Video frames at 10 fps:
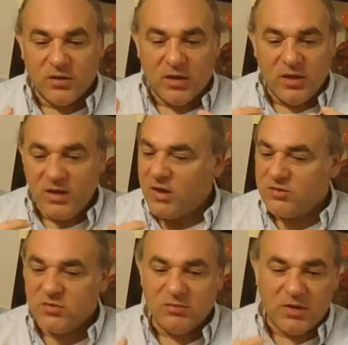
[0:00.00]
He
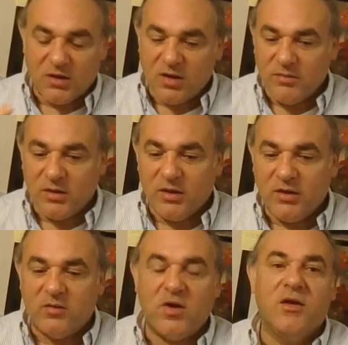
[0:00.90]
actually made a comment
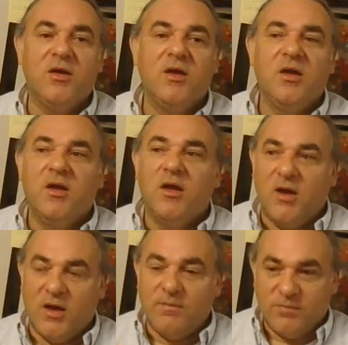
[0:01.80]
later on, uh,